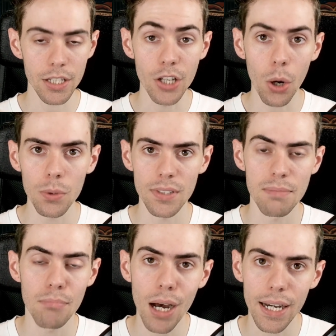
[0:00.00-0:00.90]
goals
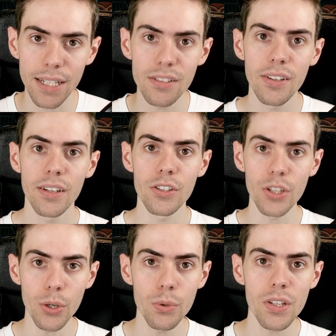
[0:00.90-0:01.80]
in mind,
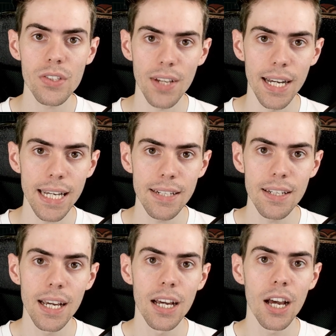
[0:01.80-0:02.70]
you decide
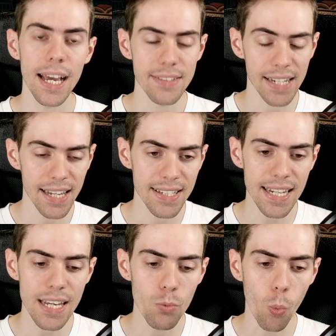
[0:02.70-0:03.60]
as an
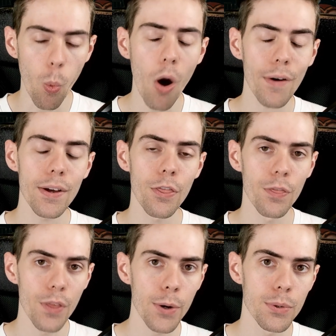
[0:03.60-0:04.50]
ST what
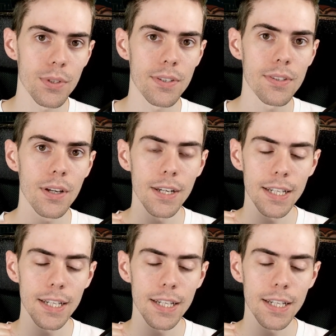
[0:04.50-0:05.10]
those